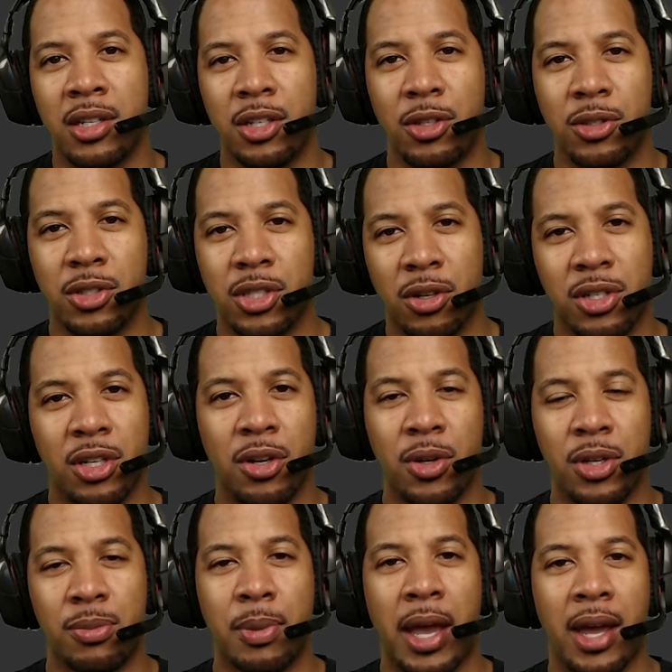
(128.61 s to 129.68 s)
You'll start to
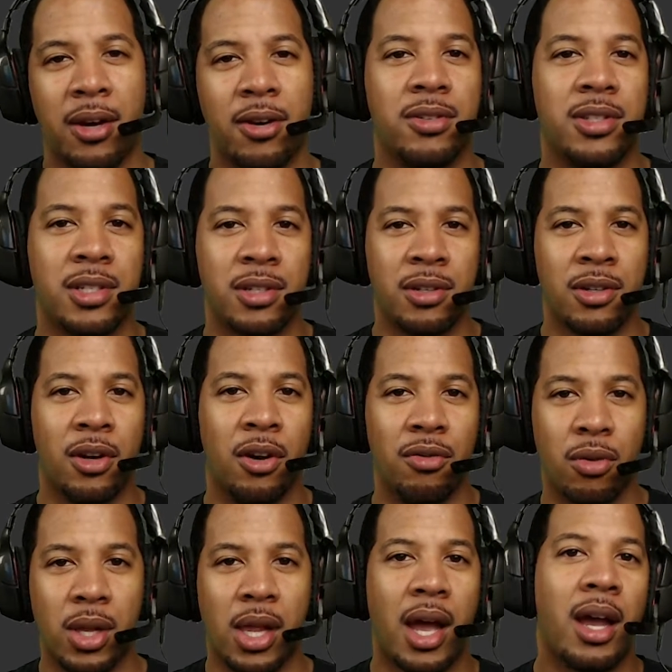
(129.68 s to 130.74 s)
notice patterns of
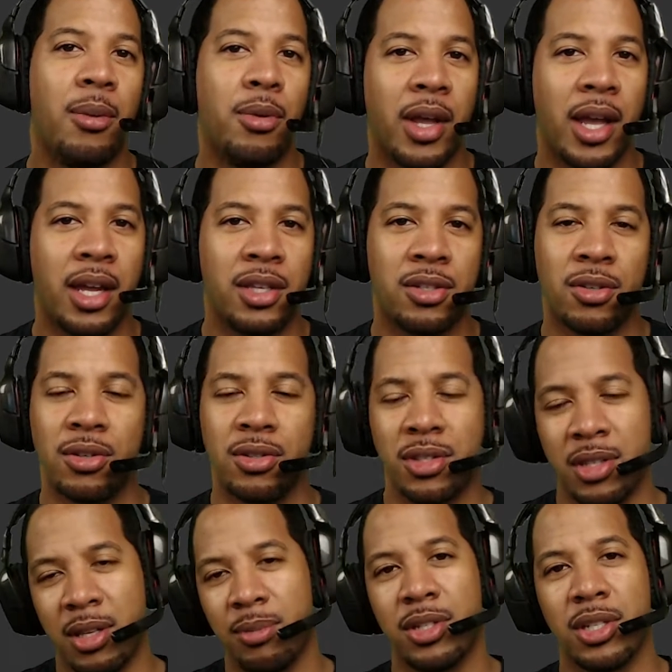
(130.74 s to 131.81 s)
reliable answers
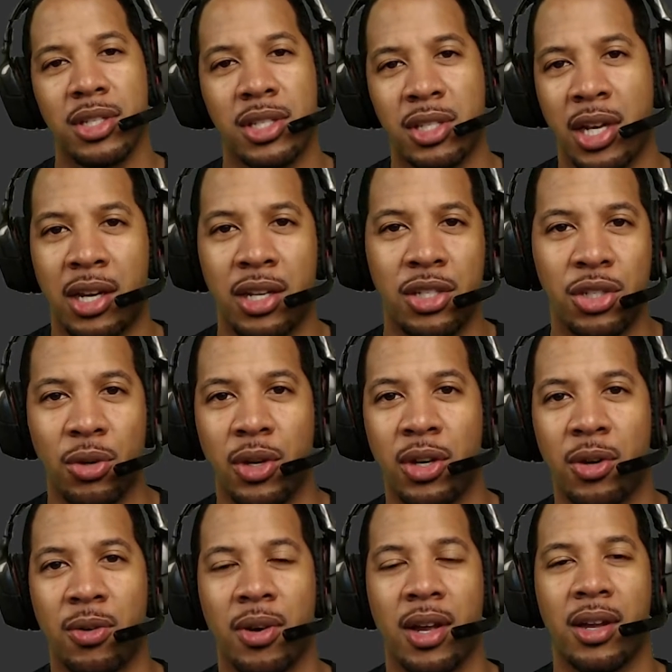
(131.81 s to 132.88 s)
and them just kind of joking
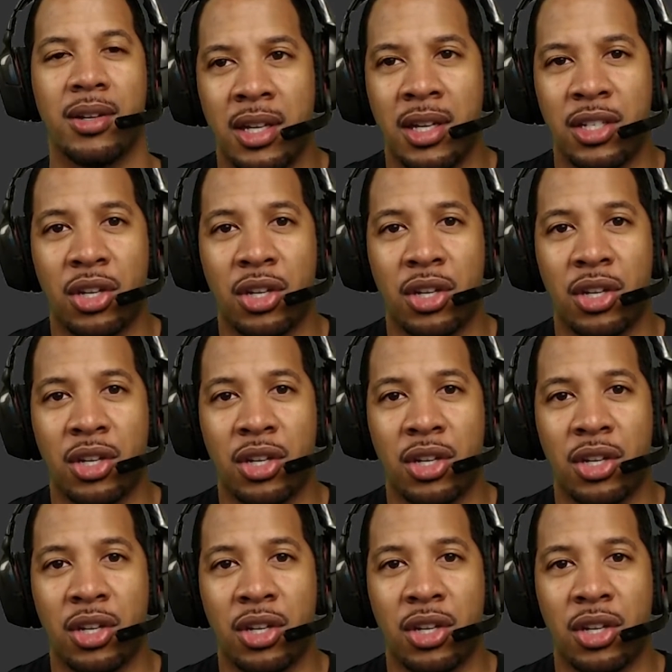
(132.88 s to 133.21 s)
around,